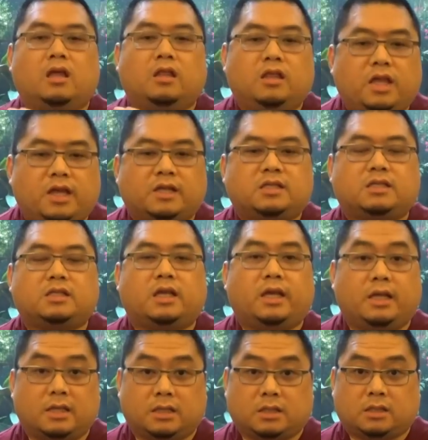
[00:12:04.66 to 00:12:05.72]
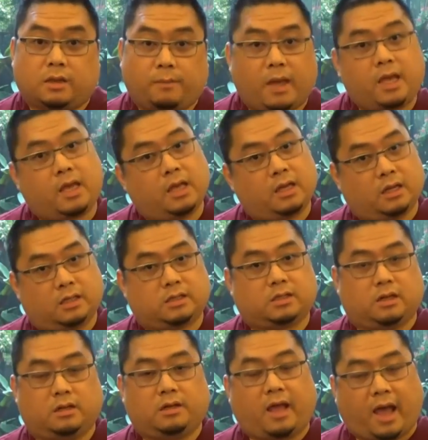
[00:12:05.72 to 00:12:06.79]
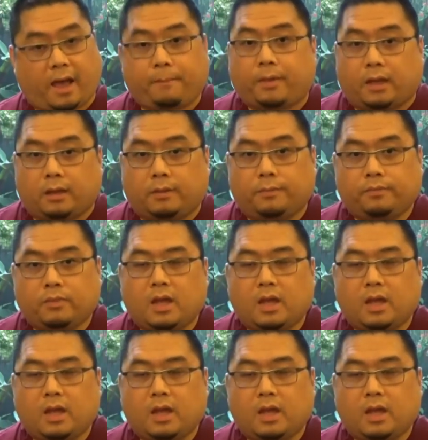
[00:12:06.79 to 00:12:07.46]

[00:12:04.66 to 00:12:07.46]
This is making us unhappy.